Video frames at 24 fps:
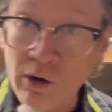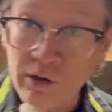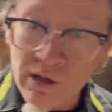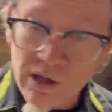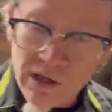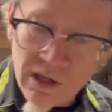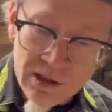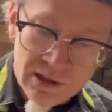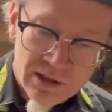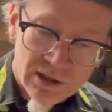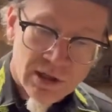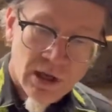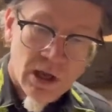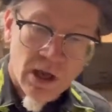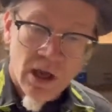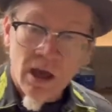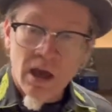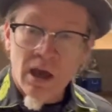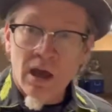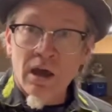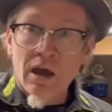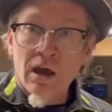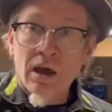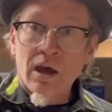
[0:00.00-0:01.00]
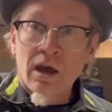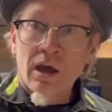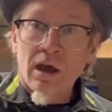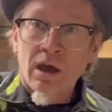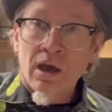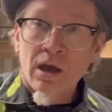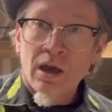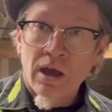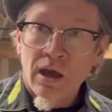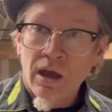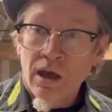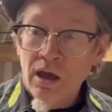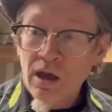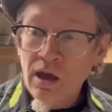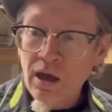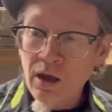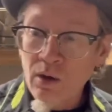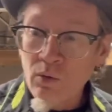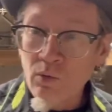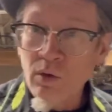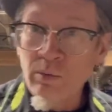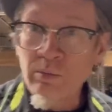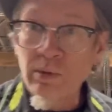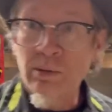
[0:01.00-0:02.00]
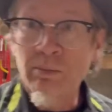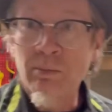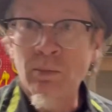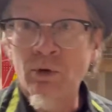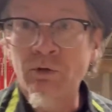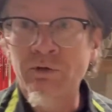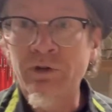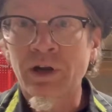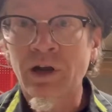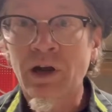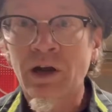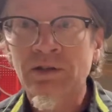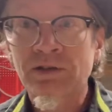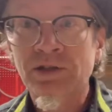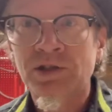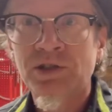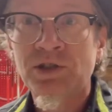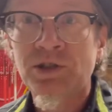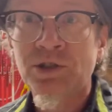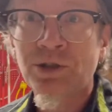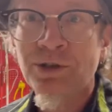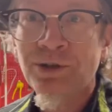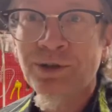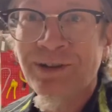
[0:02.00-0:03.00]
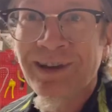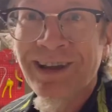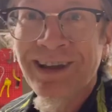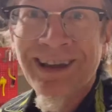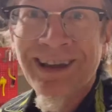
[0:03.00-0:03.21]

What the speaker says: these, and we'll be moving on soon.